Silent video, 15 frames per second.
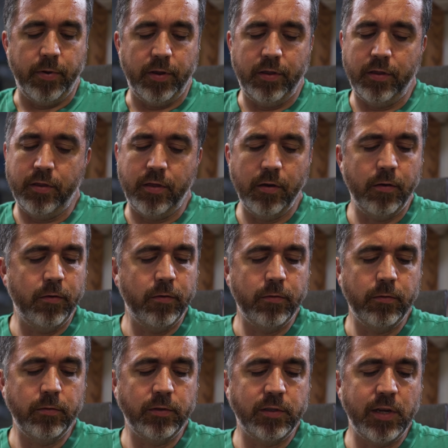But
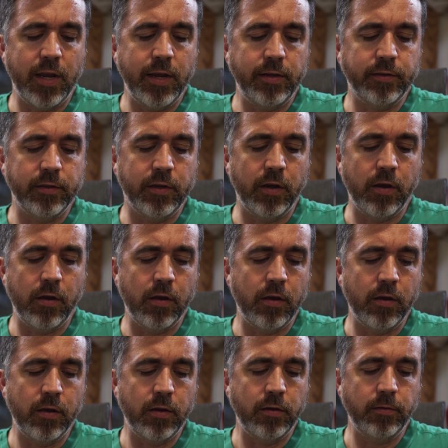those days are
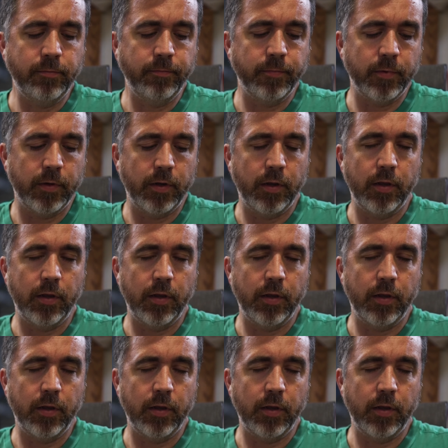gone.